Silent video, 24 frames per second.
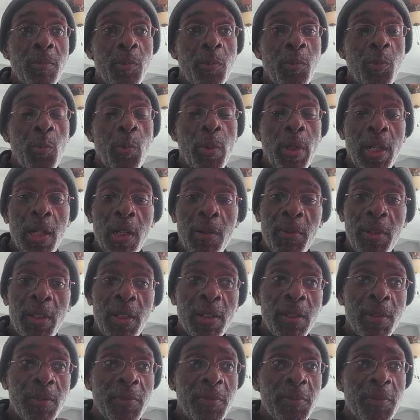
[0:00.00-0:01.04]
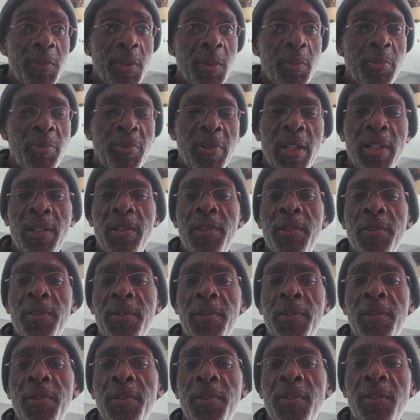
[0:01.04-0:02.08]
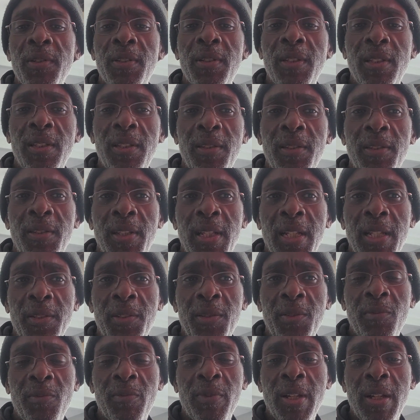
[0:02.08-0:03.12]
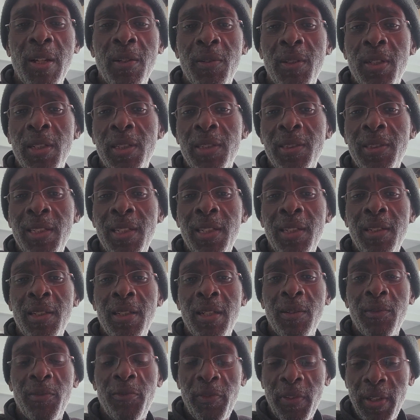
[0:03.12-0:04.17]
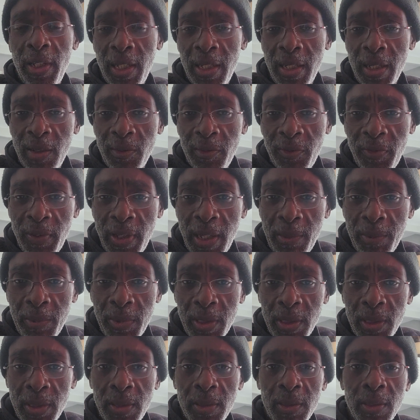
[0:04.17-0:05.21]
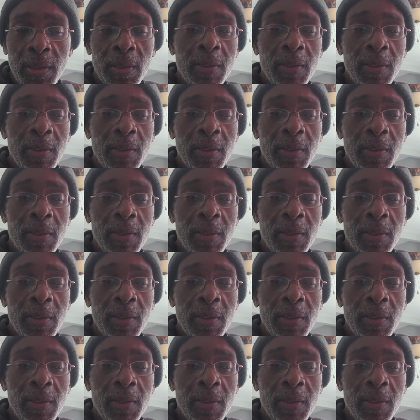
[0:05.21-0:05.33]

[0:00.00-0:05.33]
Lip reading: wary of the predators that surround us in our families.